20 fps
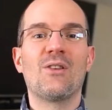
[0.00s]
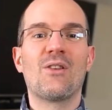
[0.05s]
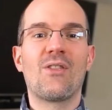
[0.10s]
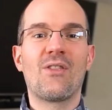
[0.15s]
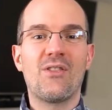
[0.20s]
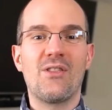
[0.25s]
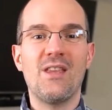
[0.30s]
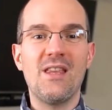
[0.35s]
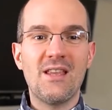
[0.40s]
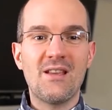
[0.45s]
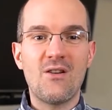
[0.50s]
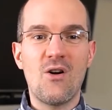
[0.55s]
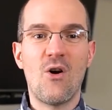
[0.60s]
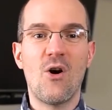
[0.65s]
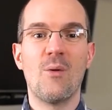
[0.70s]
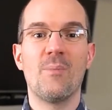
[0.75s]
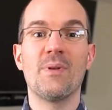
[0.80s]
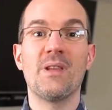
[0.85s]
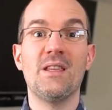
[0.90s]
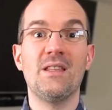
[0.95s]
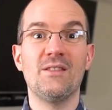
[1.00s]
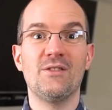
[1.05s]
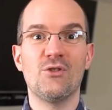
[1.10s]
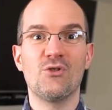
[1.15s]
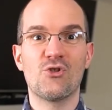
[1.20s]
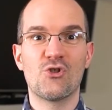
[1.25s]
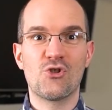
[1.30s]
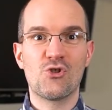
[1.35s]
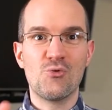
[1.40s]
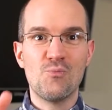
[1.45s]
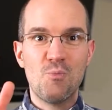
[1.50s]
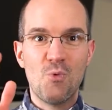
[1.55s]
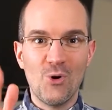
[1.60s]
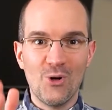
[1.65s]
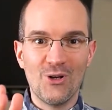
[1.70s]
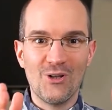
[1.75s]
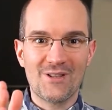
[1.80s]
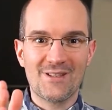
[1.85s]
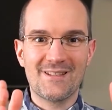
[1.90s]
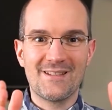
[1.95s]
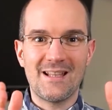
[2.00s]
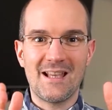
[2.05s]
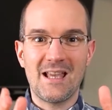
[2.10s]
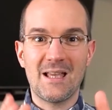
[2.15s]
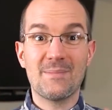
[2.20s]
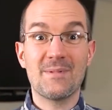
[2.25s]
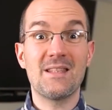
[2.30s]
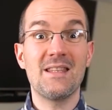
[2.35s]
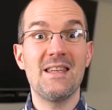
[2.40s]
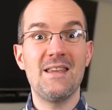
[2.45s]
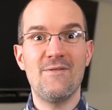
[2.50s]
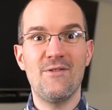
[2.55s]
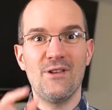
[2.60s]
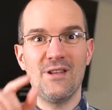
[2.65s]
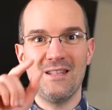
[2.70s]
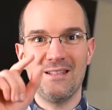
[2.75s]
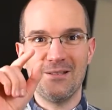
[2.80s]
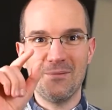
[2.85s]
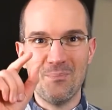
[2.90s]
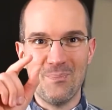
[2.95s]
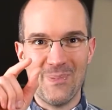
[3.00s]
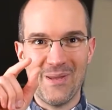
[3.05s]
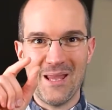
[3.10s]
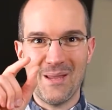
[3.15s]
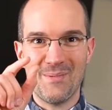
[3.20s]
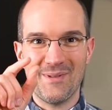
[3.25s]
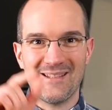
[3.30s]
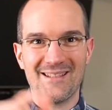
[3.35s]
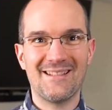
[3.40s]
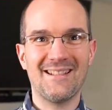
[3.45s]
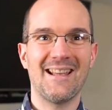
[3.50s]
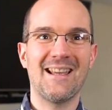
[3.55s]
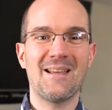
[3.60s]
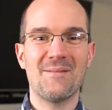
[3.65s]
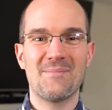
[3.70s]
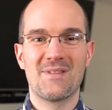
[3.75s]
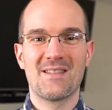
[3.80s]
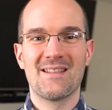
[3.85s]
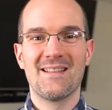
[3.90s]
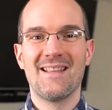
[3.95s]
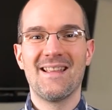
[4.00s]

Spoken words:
thing up into smaller steps, even into baby steps,